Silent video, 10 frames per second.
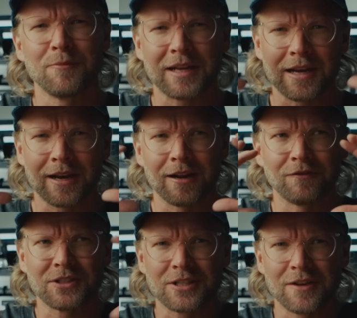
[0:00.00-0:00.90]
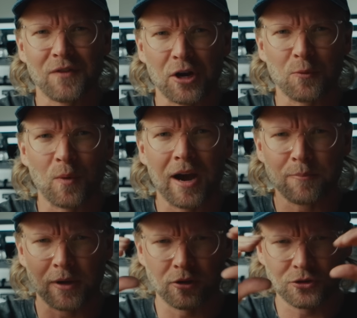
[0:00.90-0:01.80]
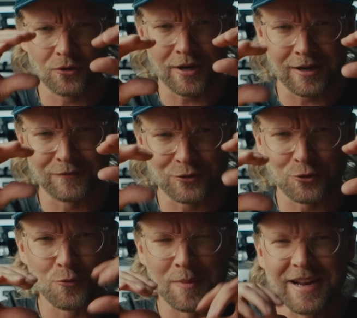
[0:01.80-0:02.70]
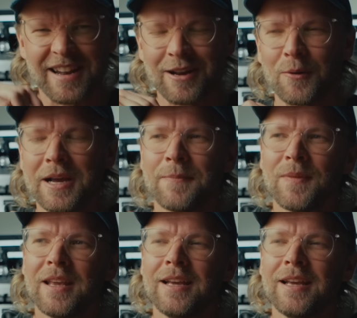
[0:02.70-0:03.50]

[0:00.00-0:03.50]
We can kind of see very wide, but also kind of zoom in a way.